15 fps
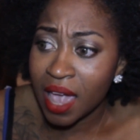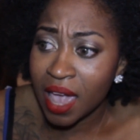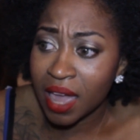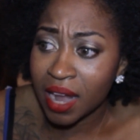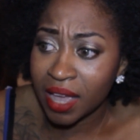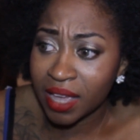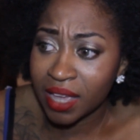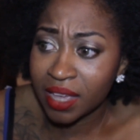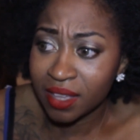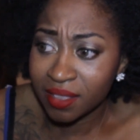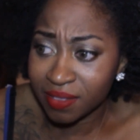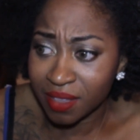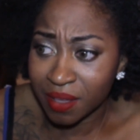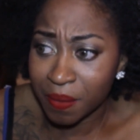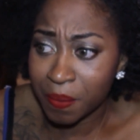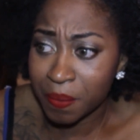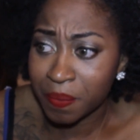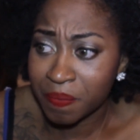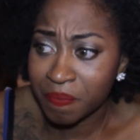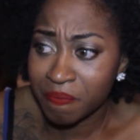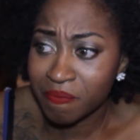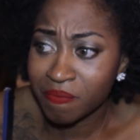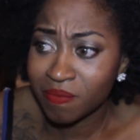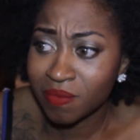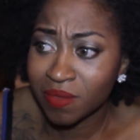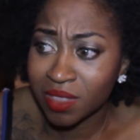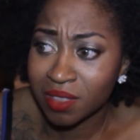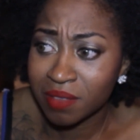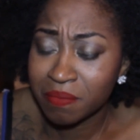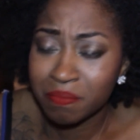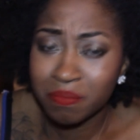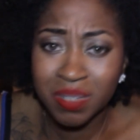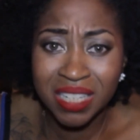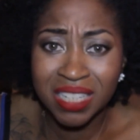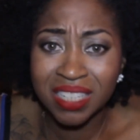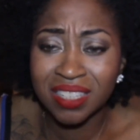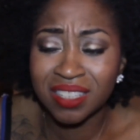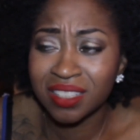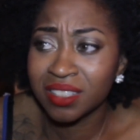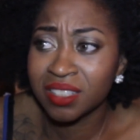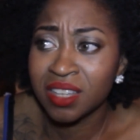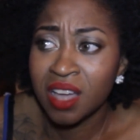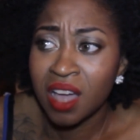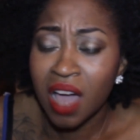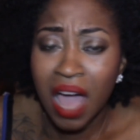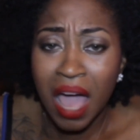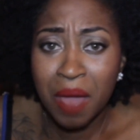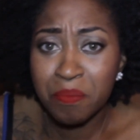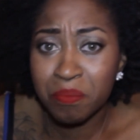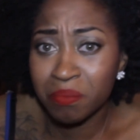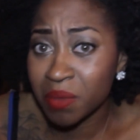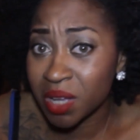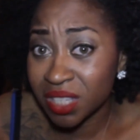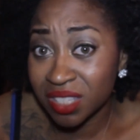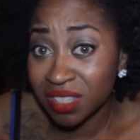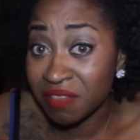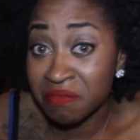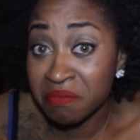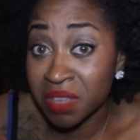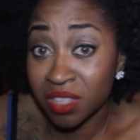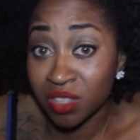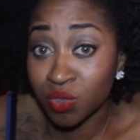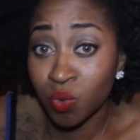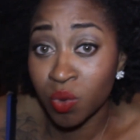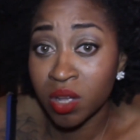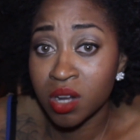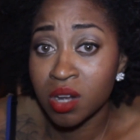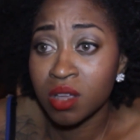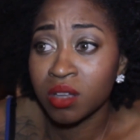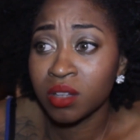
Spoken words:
And I hid them. But I must have missed one.